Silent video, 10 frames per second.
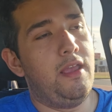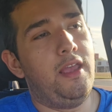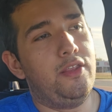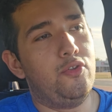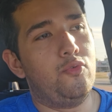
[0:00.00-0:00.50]

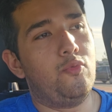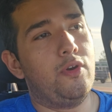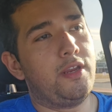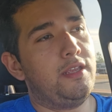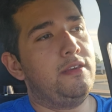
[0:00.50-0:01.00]
and you're
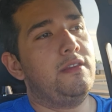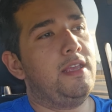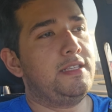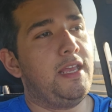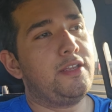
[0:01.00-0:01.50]
working
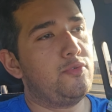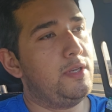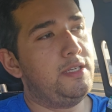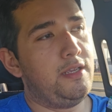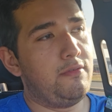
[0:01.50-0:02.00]
as an
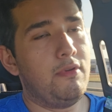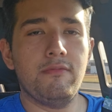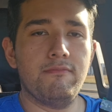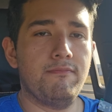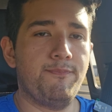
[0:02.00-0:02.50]
Xray tech, right?
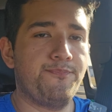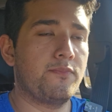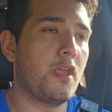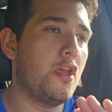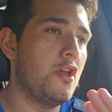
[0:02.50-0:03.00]

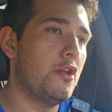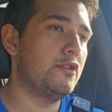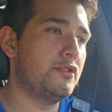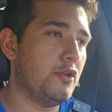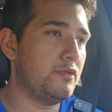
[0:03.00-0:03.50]

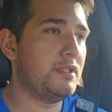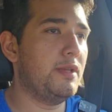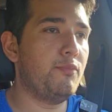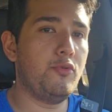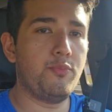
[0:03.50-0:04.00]
So
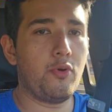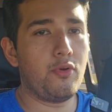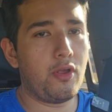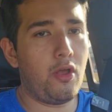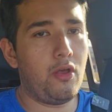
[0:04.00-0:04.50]
simple
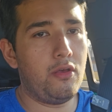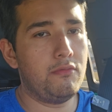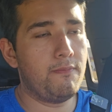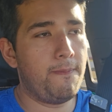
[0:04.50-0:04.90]
protocol,